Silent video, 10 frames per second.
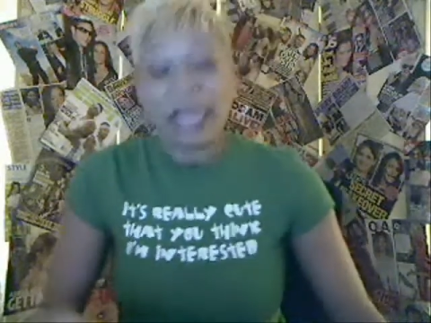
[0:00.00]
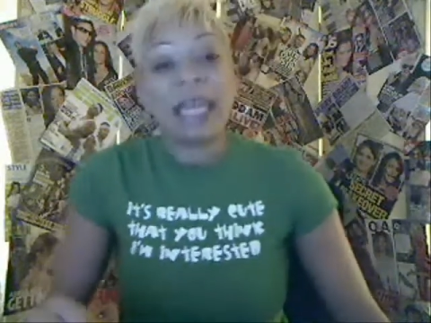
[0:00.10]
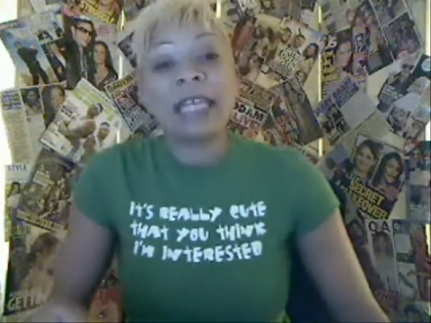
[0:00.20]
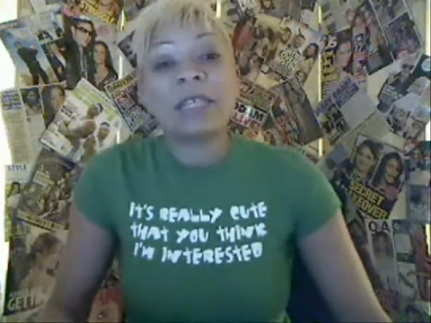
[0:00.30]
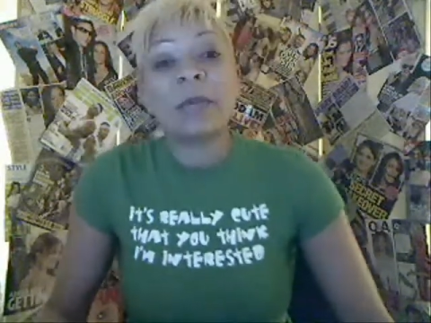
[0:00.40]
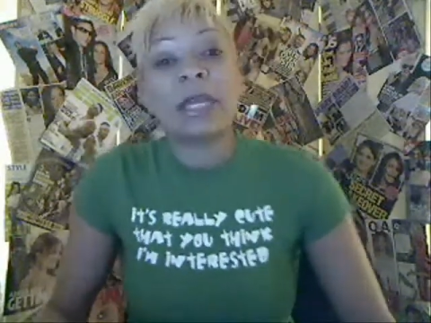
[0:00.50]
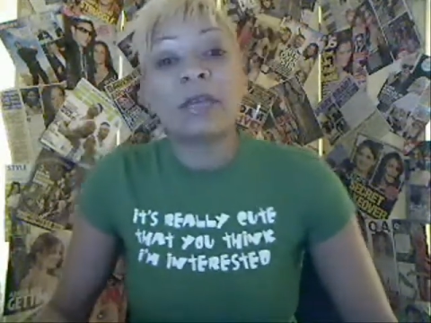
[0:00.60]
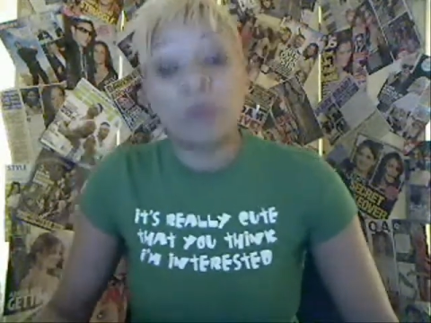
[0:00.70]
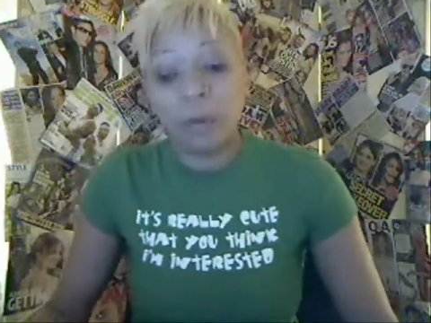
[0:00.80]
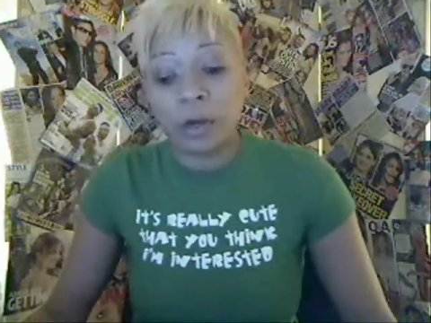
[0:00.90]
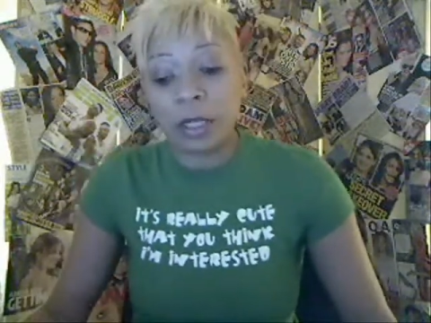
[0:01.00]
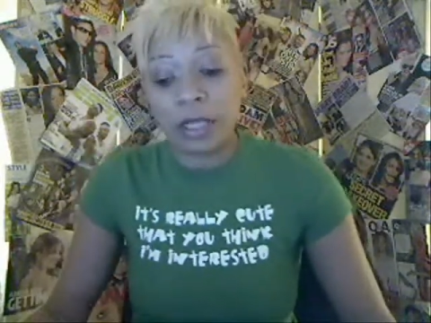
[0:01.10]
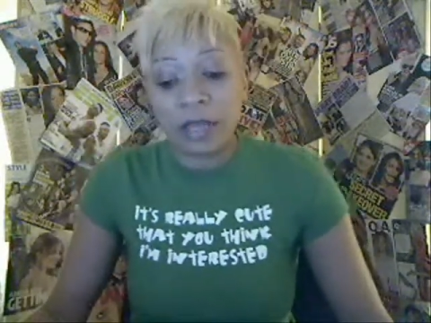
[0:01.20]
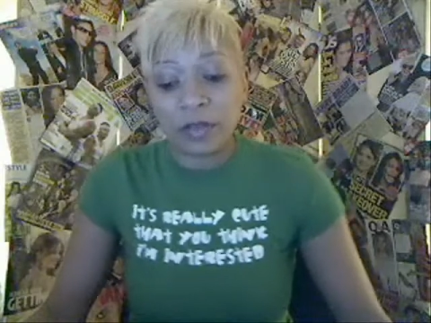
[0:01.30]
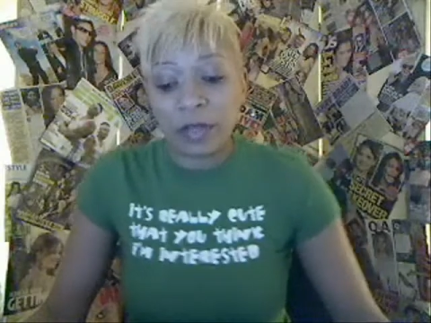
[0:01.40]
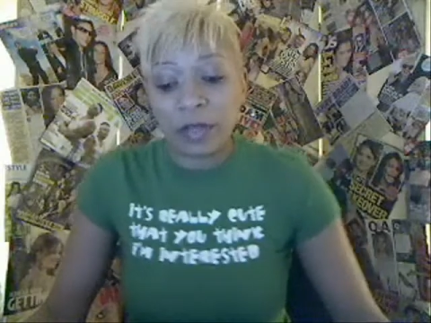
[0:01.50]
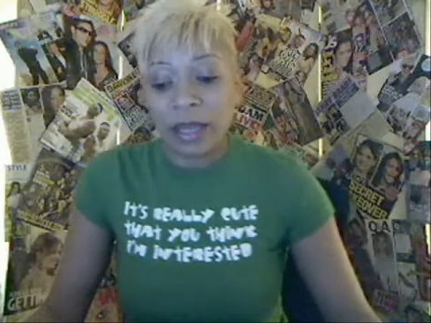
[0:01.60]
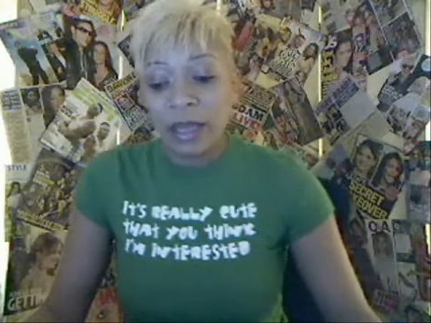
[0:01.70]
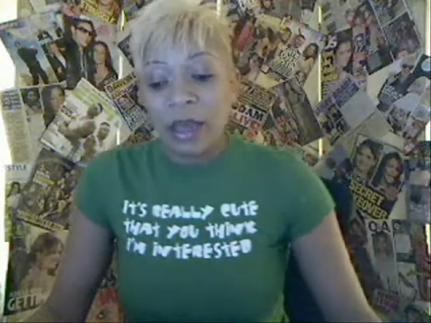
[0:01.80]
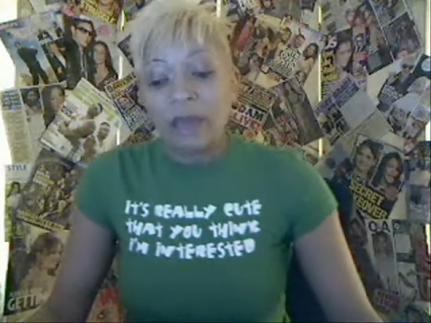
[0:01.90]
ESPN reported
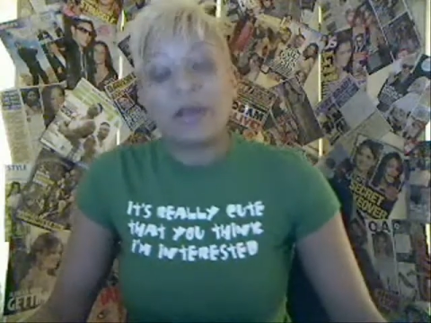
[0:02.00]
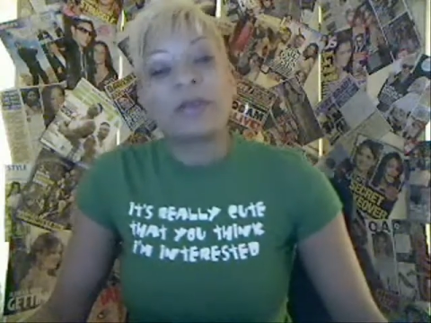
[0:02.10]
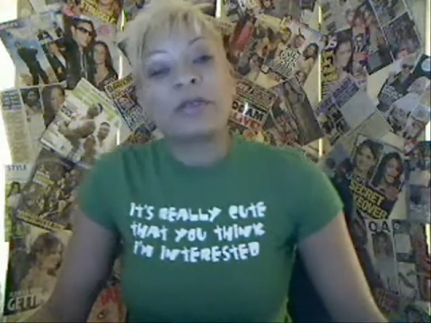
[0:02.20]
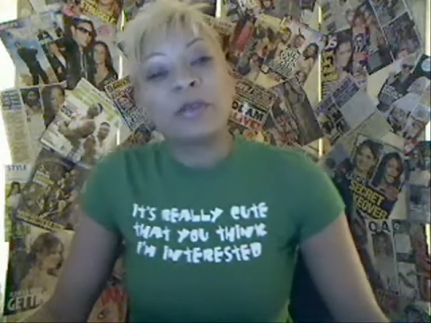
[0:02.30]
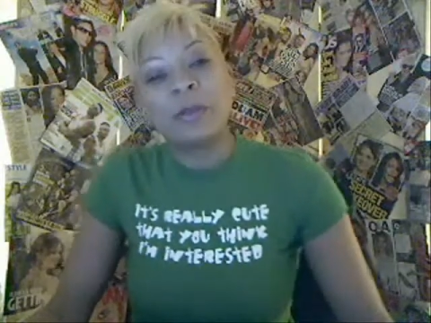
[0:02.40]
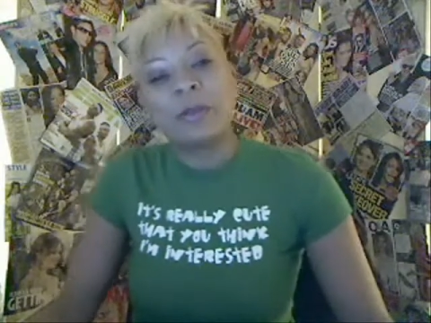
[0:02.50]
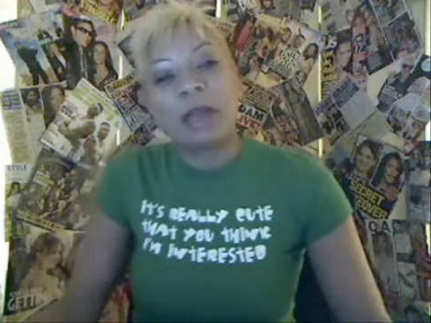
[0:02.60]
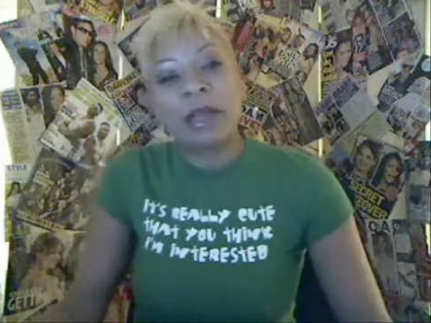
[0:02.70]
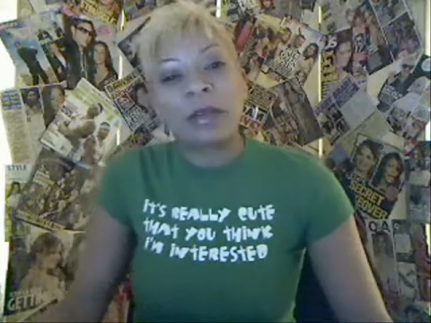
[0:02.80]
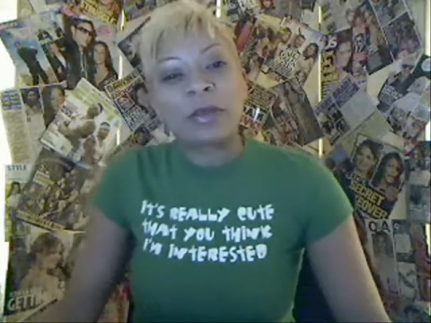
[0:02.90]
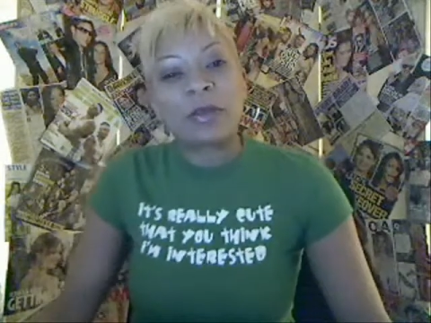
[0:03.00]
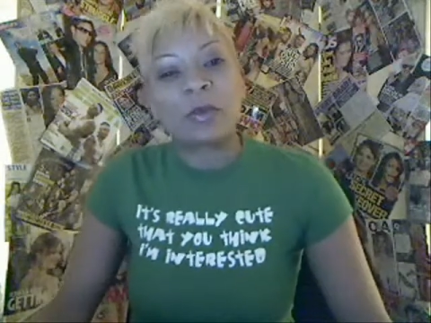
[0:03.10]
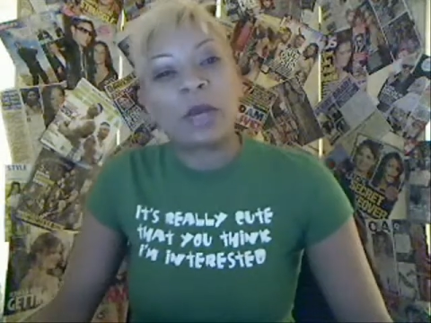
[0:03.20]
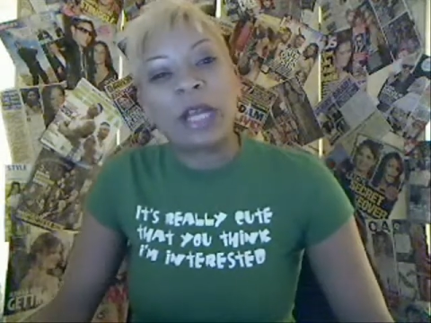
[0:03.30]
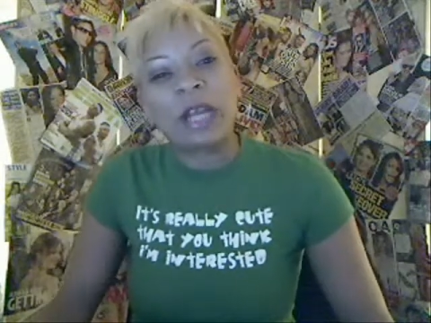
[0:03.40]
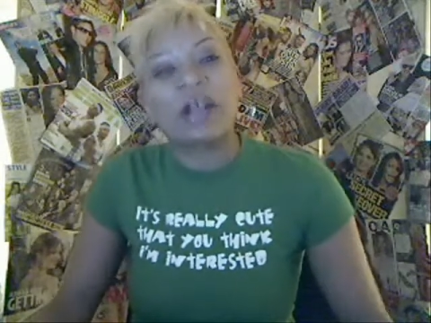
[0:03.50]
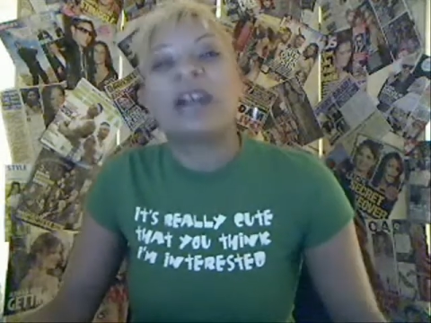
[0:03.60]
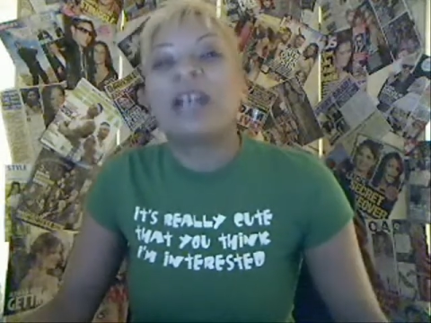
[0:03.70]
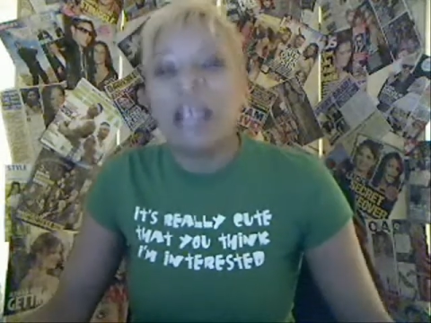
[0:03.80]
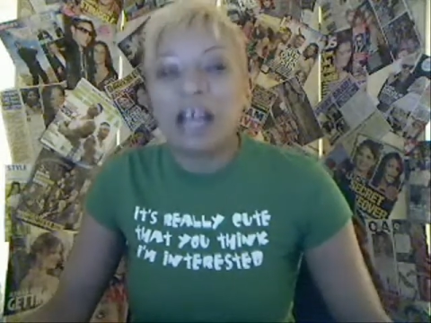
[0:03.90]
yesterday that the two players were in
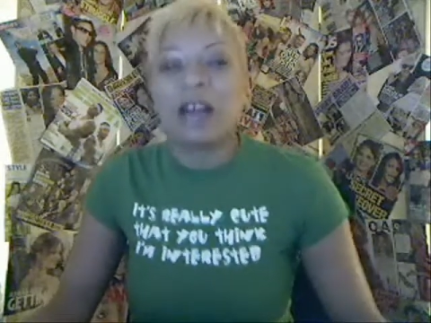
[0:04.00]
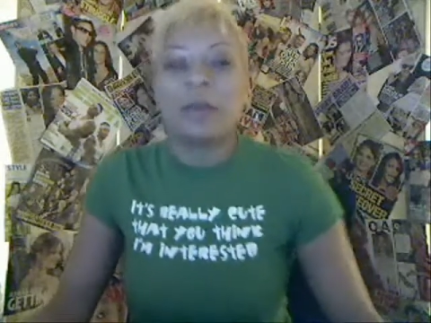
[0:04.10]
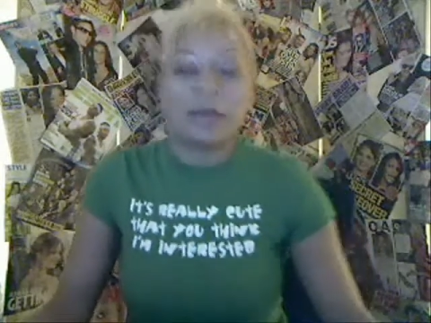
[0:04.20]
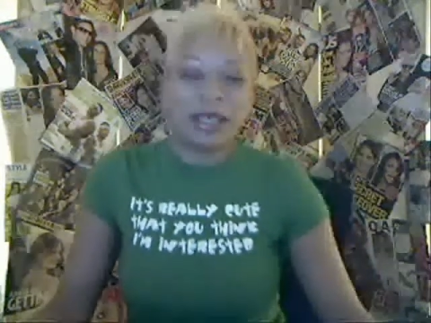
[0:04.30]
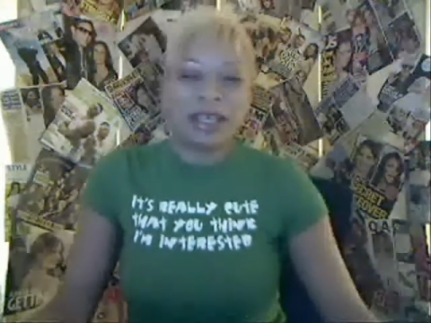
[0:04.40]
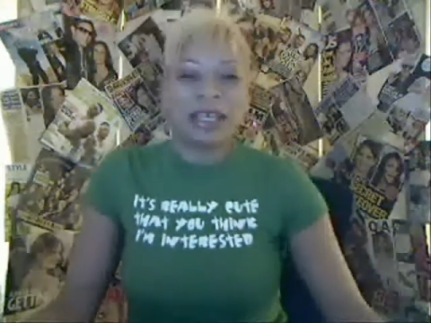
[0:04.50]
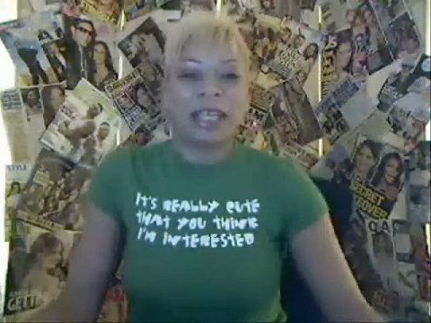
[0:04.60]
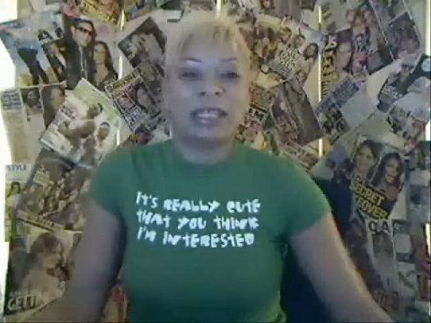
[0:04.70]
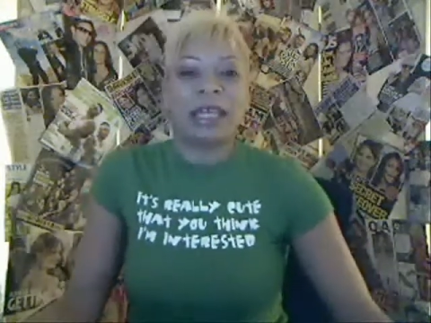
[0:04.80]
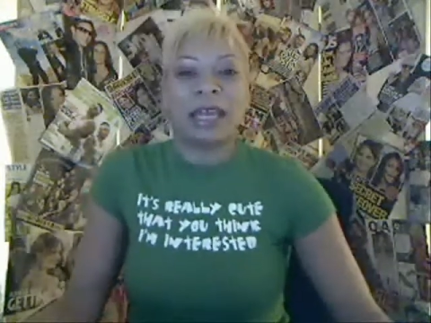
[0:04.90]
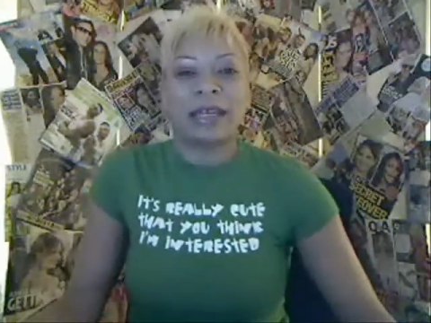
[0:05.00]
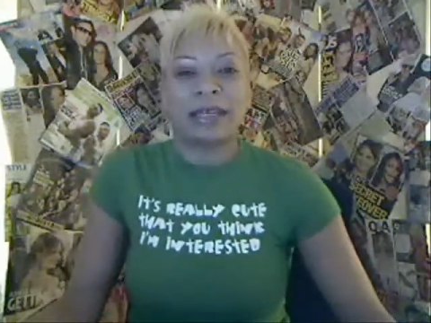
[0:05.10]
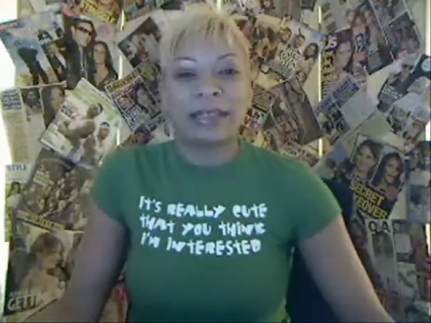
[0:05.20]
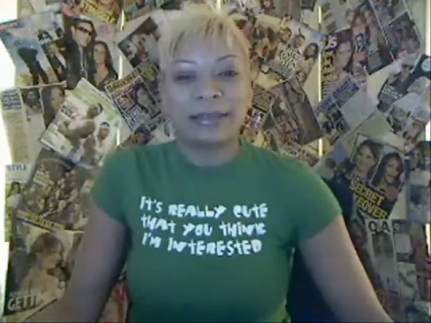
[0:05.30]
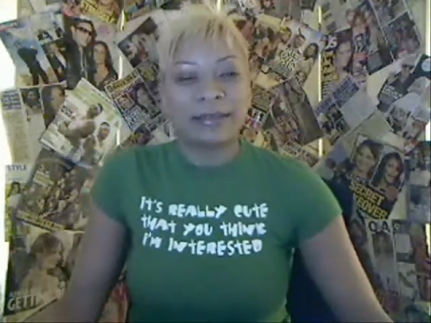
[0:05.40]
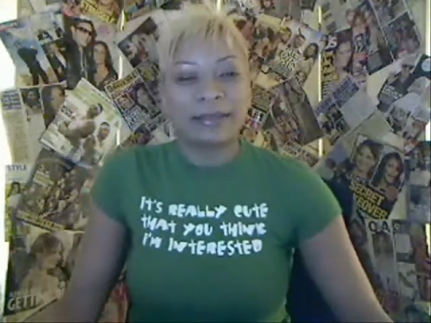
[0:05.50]
a club in Indiana.